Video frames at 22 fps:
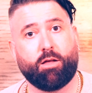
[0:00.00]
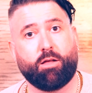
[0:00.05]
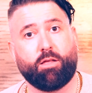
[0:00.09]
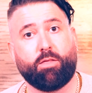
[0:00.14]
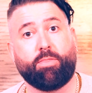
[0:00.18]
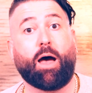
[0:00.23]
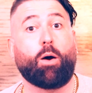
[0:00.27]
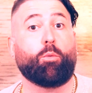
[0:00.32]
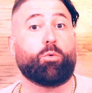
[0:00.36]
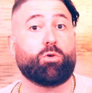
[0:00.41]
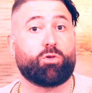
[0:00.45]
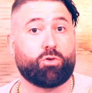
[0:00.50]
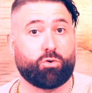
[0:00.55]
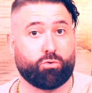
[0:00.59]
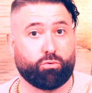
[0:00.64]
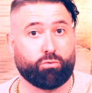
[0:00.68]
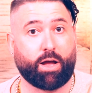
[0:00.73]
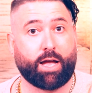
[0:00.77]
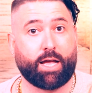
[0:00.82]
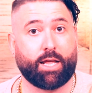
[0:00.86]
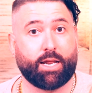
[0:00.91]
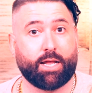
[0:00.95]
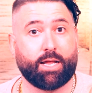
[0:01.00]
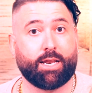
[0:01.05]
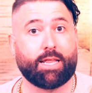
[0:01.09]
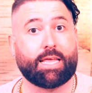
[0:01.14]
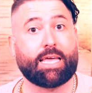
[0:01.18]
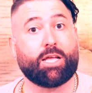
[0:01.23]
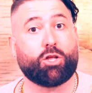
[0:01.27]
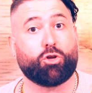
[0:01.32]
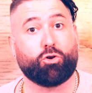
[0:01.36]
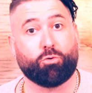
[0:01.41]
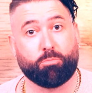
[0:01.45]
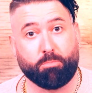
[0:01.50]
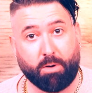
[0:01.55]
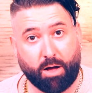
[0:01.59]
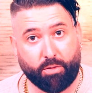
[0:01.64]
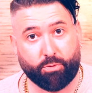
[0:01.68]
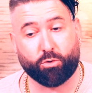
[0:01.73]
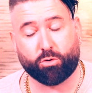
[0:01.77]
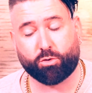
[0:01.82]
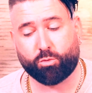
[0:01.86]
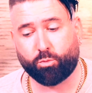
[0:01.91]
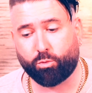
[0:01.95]
that was created in your
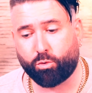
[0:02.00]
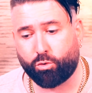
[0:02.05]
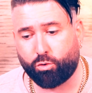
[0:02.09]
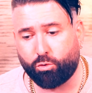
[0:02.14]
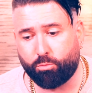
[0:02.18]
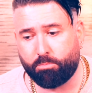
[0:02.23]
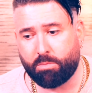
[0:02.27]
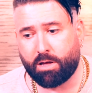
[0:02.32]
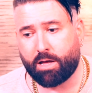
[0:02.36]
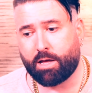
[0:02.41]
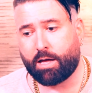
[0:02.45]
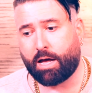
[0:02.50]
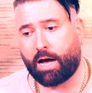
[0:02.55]
mother's womb.